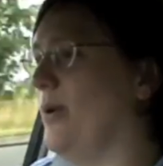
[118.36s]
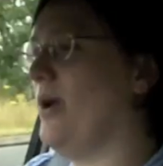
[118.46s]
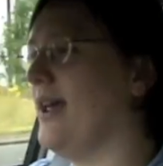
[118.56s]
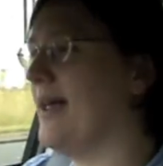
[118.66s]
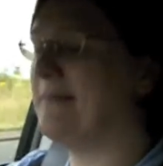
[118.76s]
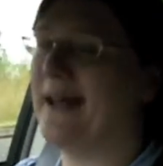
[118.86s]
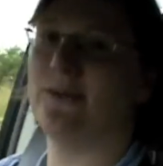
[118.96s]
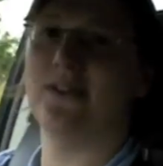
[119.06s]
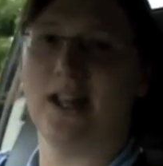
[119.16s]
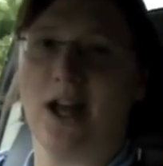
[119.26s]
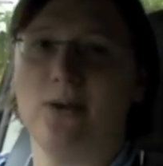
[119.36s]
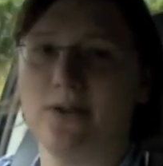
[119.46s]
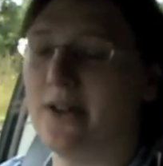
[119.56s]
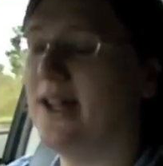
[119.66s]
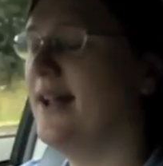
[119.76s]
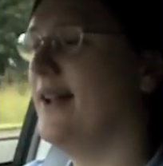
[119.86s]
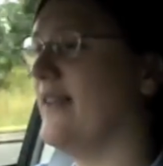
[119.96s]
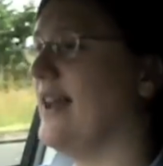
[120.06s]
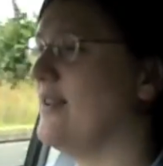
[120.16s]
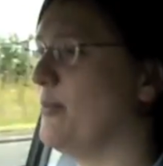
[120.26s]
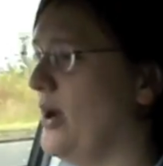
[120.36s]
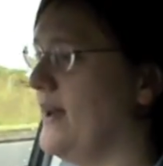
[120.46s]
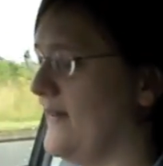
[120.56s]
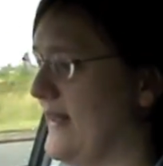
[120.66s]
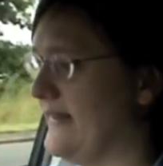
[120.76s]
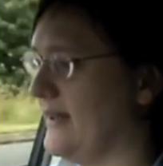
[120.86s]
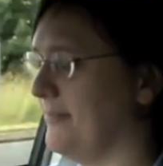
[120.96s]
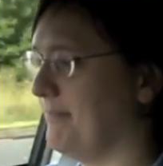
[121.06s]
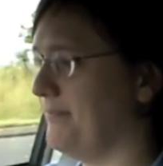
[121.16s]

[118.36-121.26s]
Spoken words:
more like a mountain goat than its predecessor.